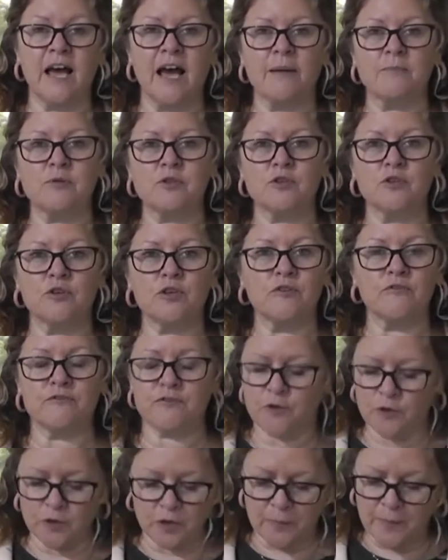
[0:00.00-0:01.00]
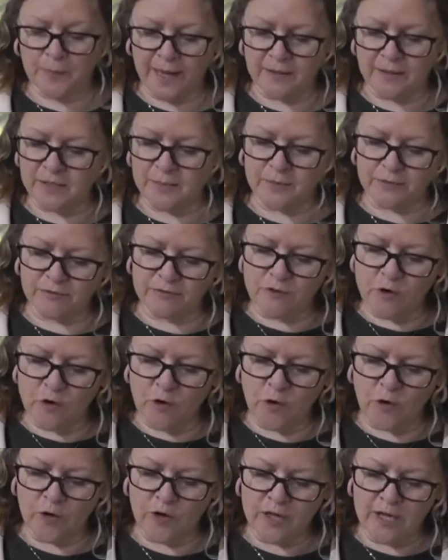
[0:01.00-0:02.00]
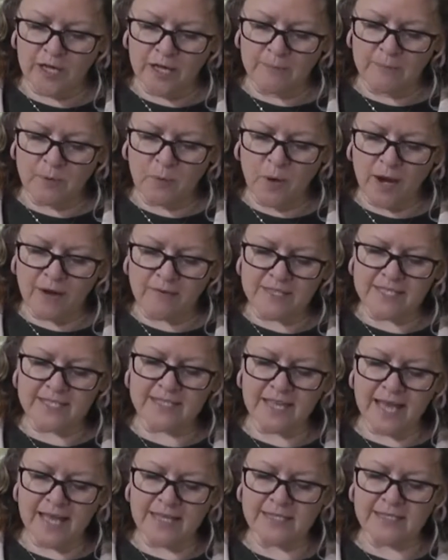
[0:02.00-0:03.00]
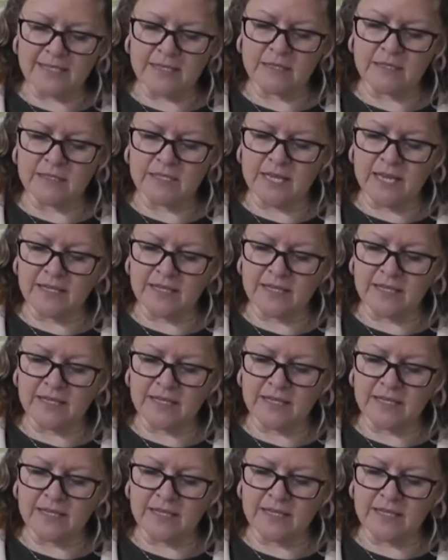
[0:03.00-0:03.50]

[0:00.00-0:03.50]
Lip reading: I'm sure you've thought about it before, but where it says that